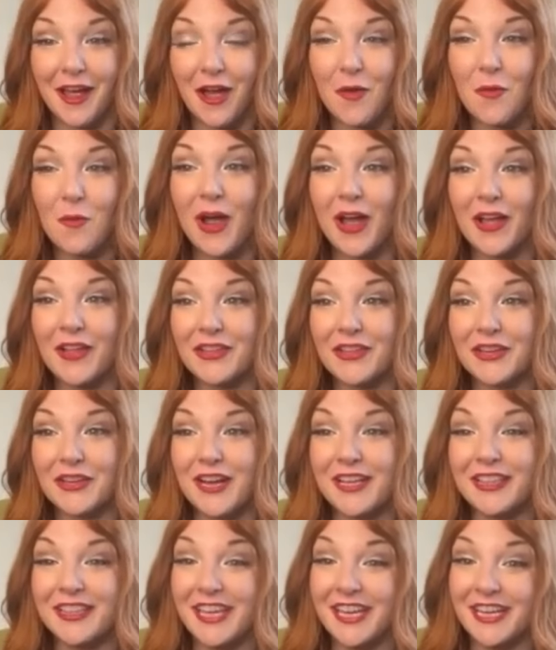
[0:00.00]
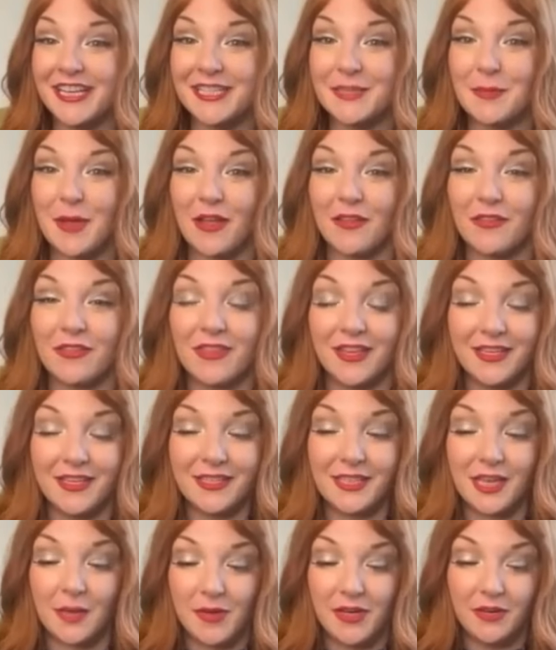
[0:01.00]
Well, the great thing is about
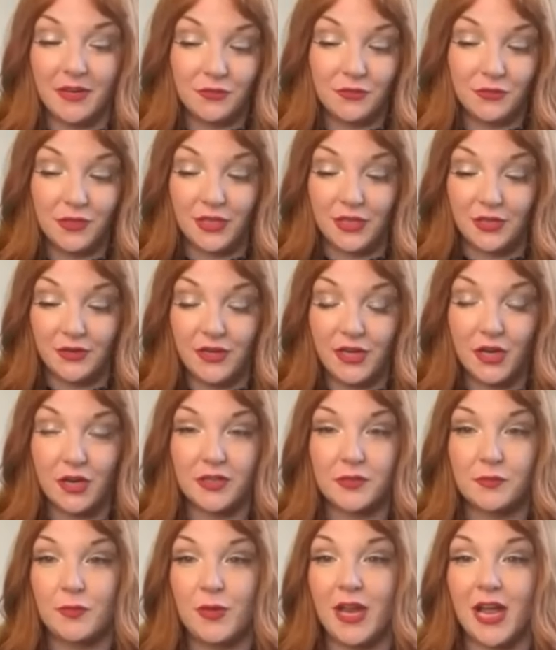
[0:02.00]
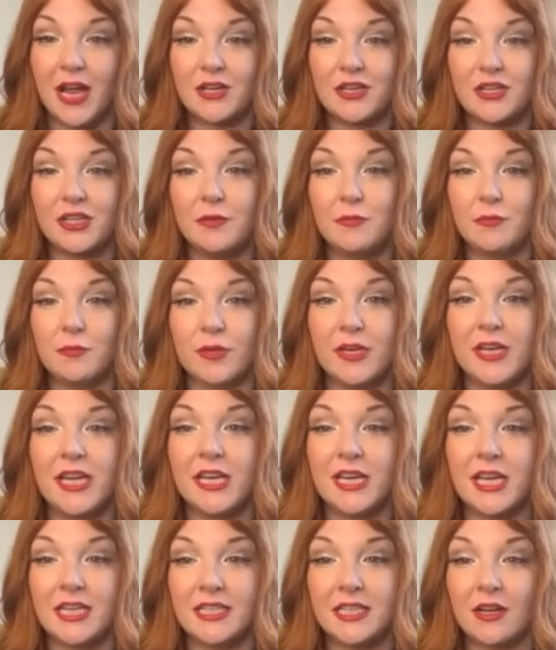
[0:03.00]
this coming through the new year is we actually
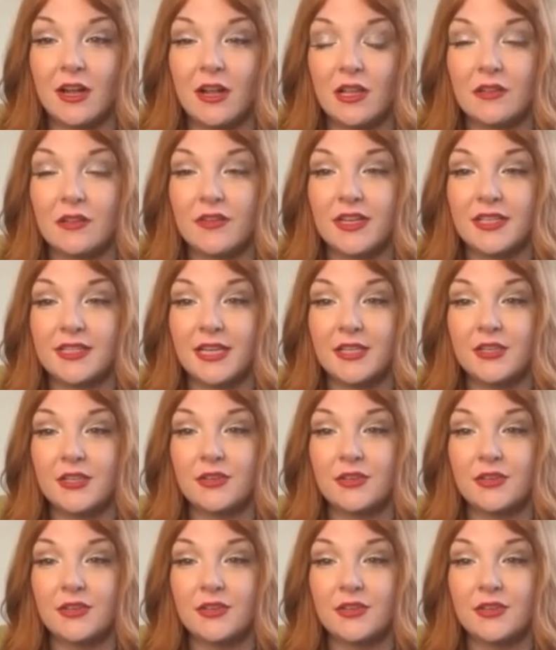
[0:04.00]
reconnected all of us at